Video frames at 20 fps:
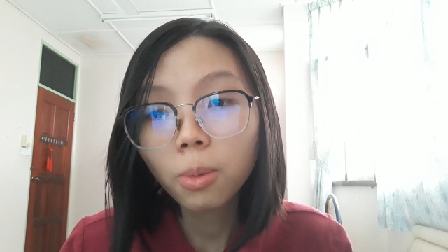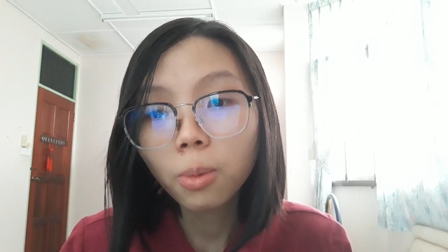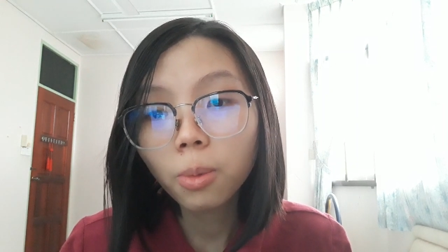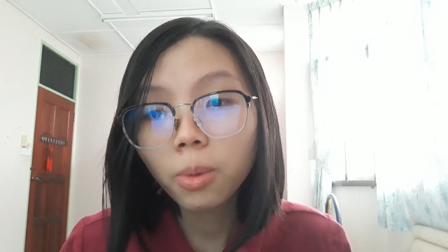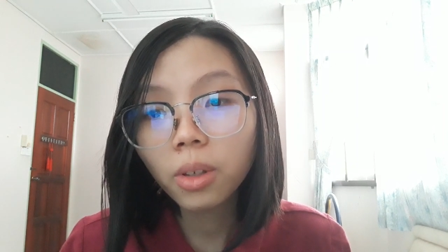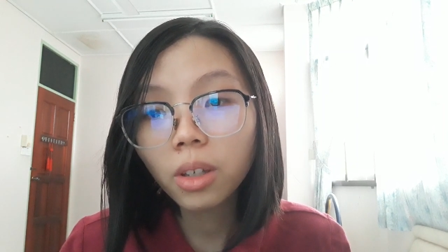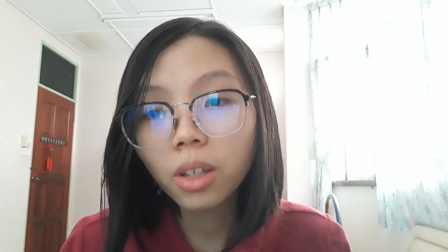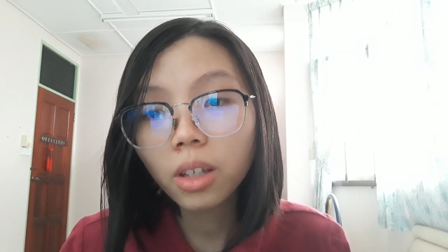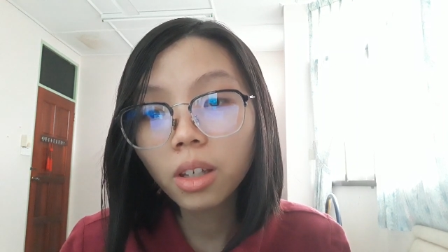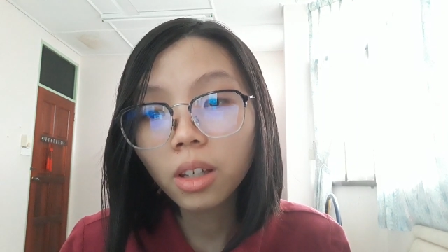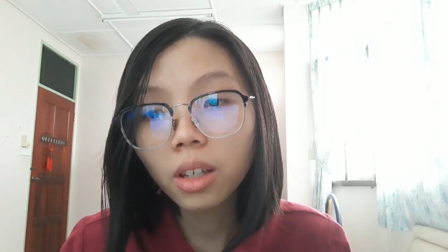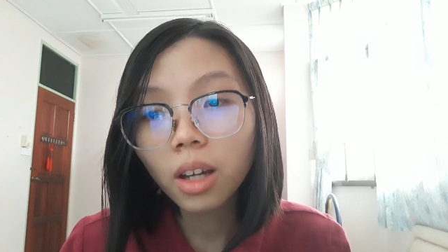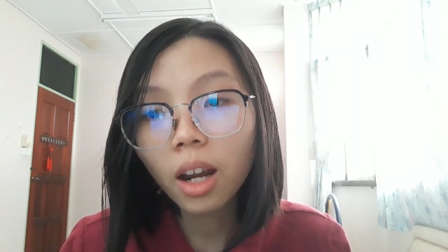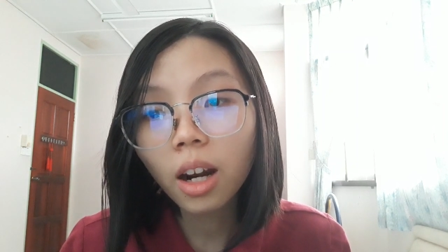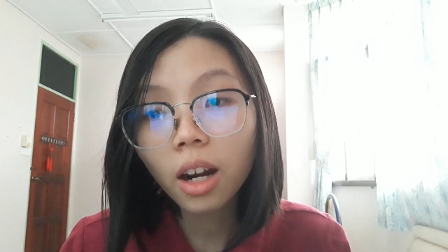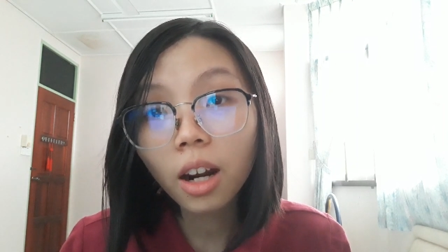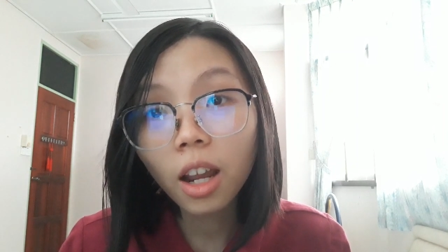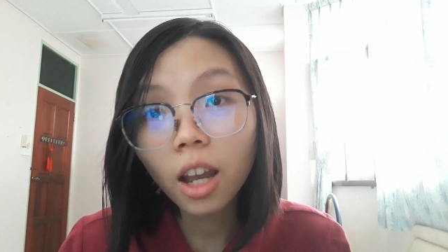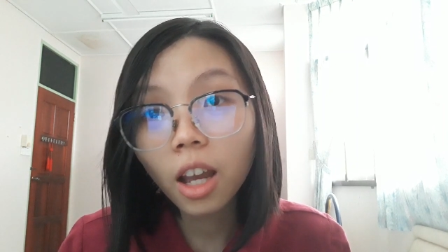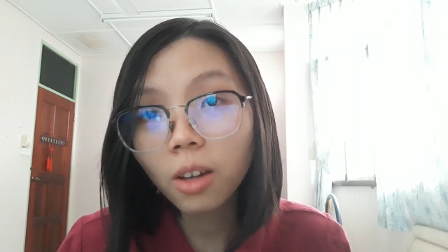we
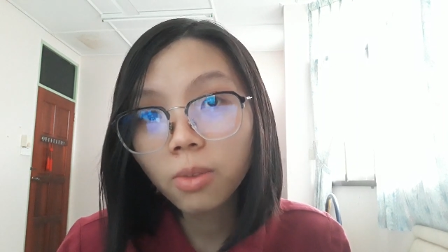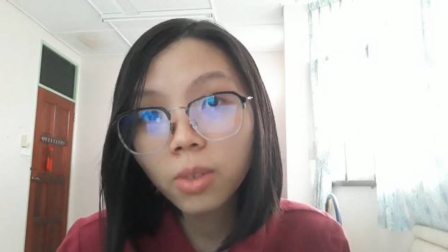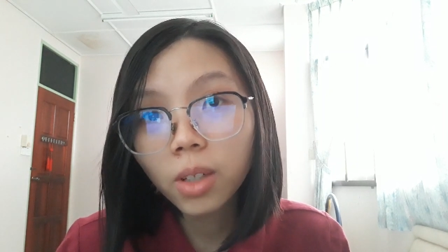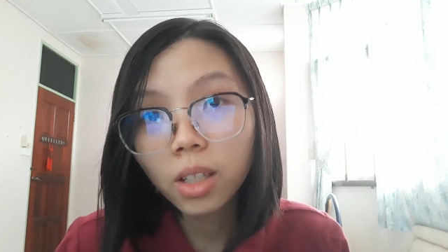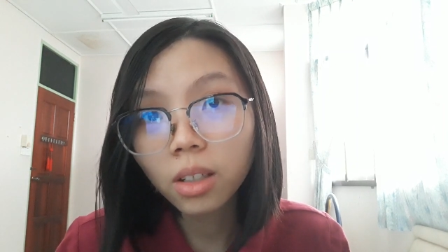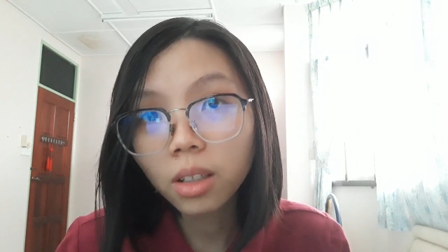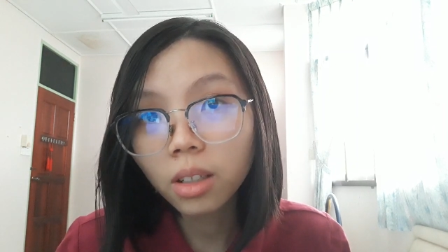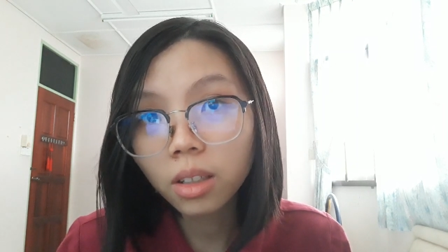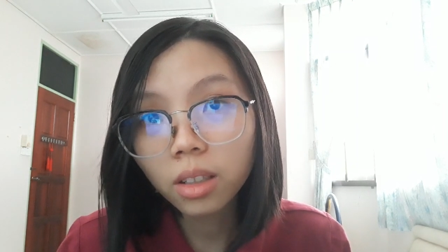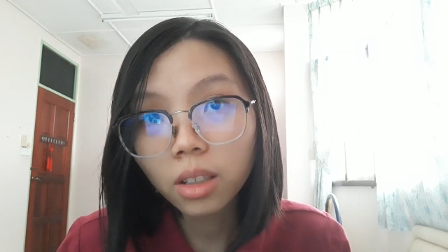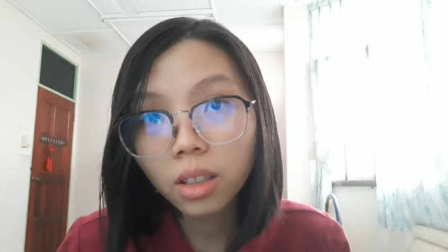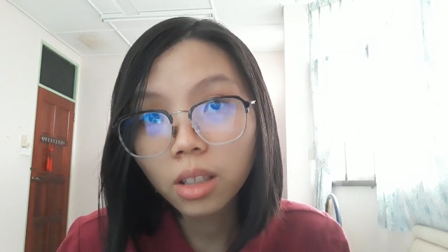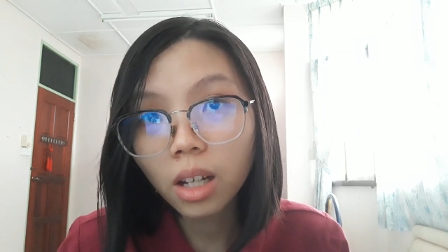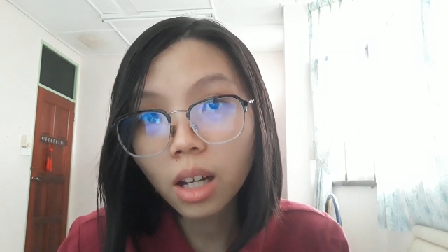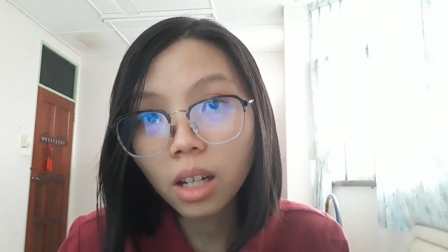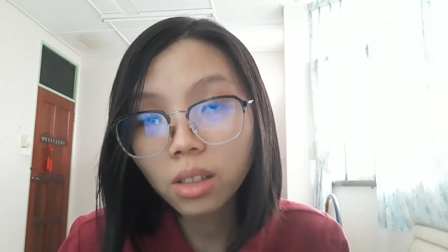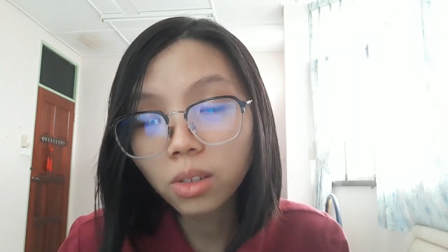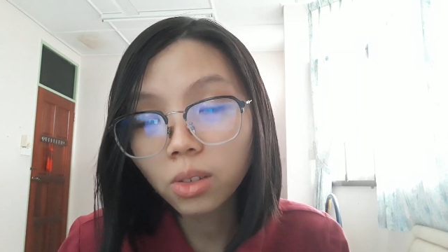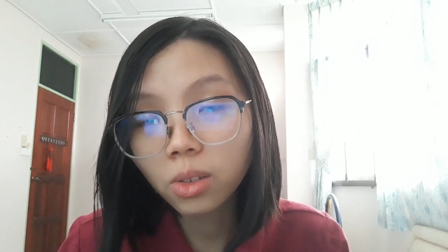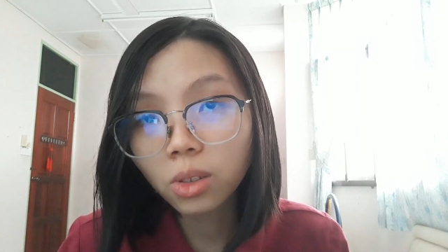are having
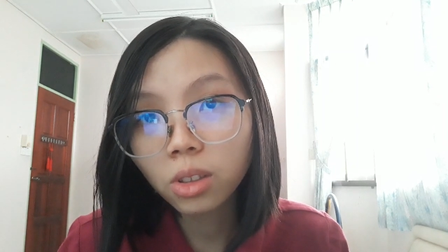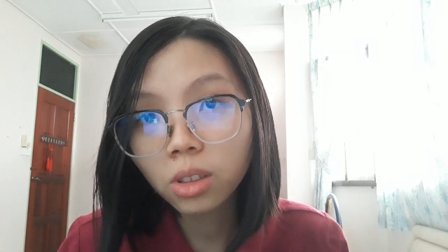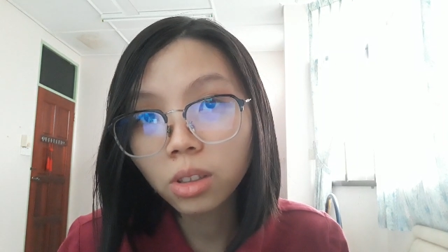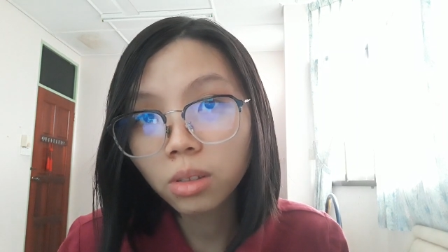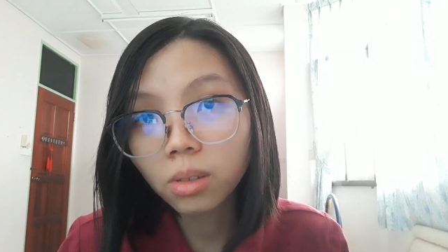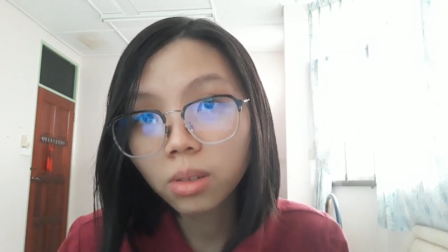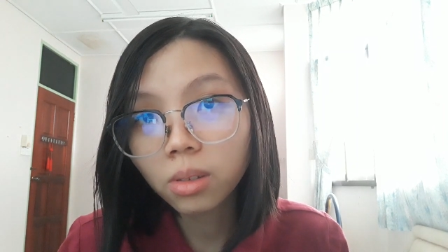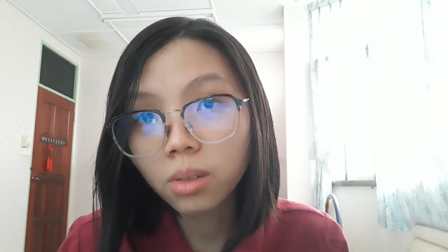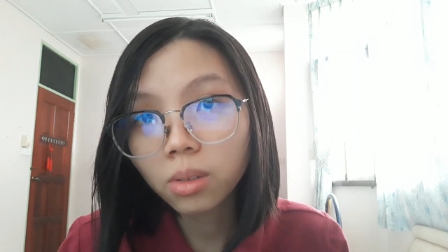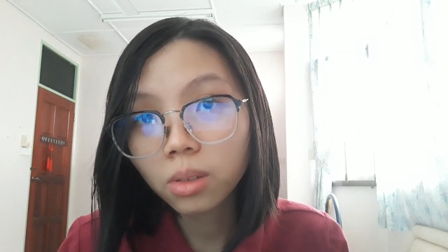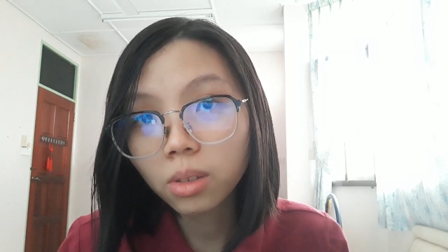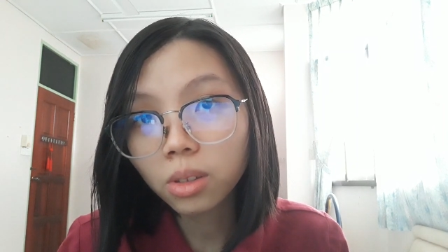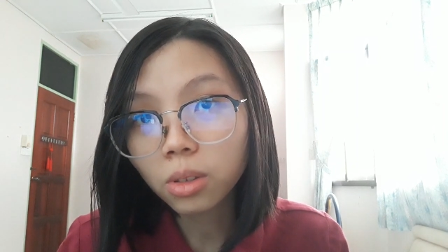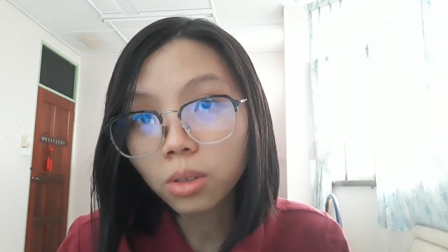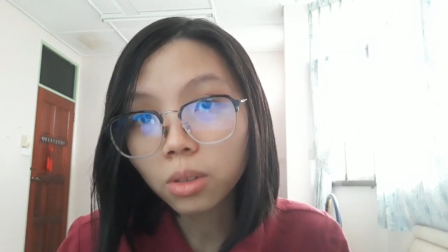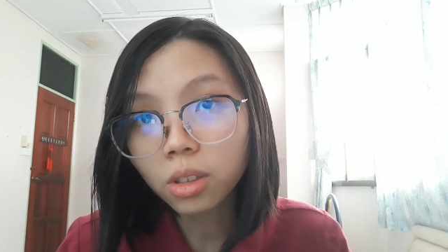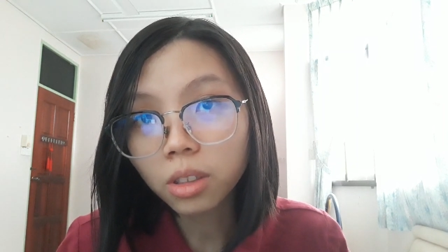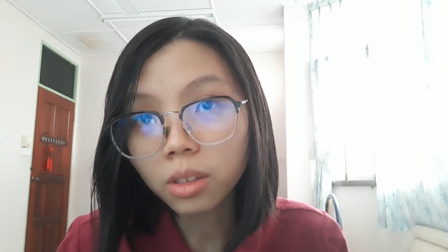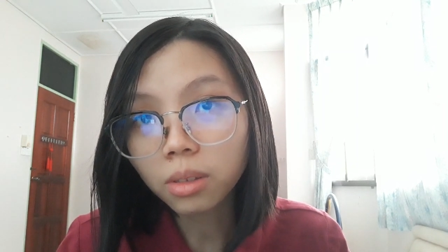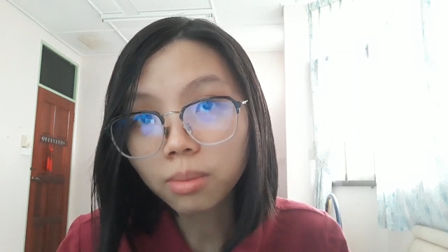class through
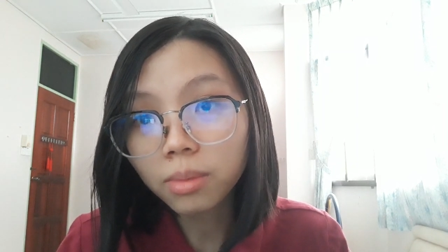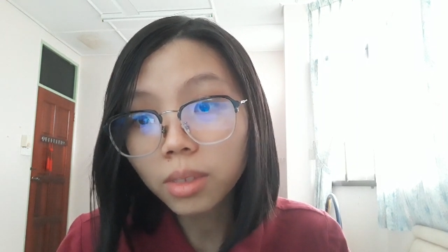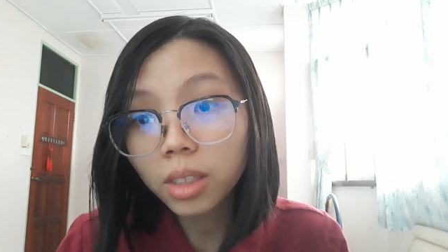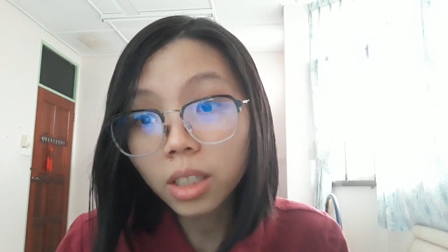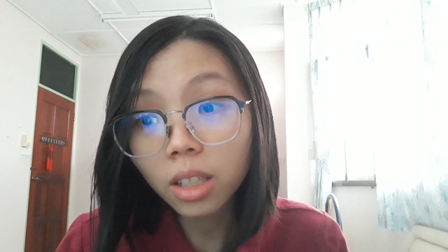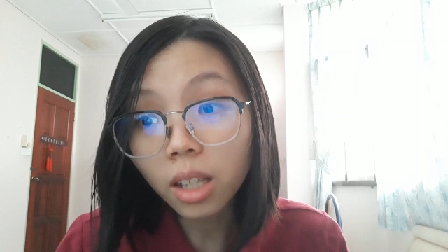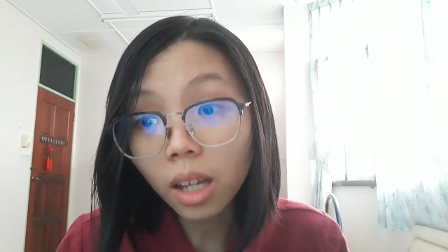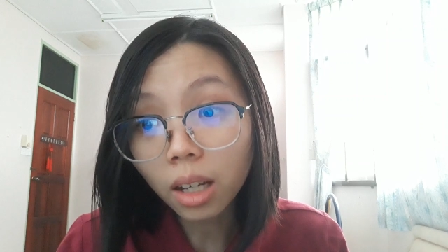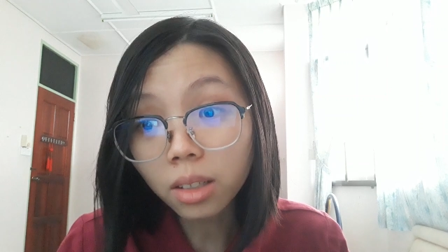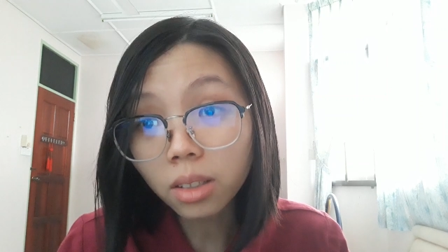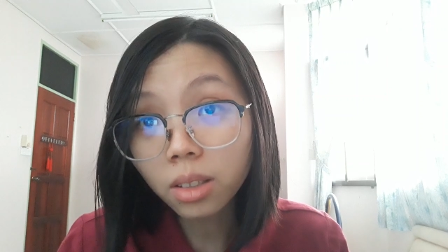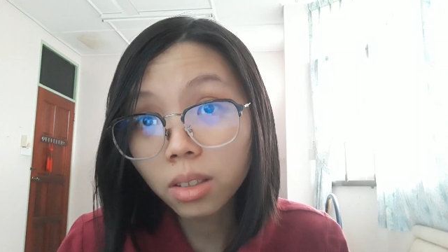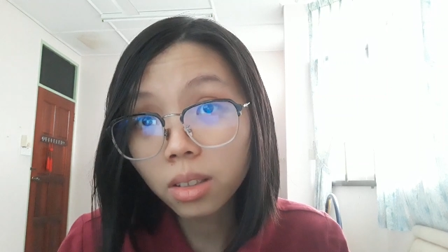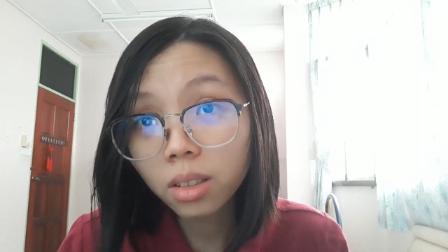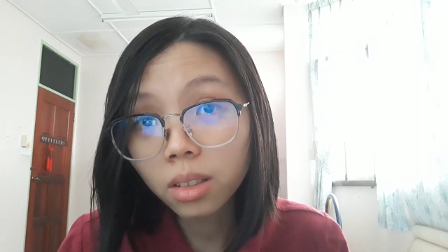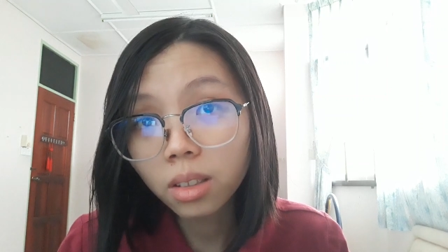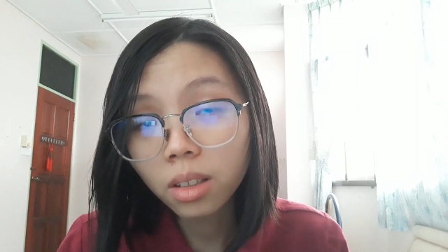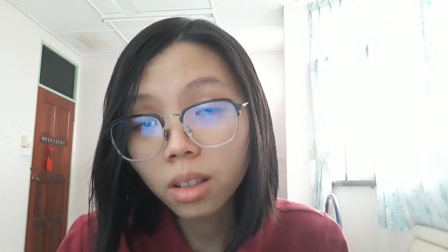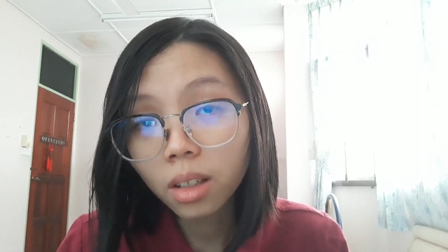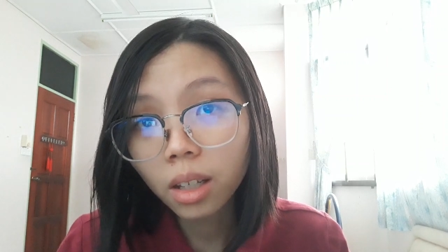social medias.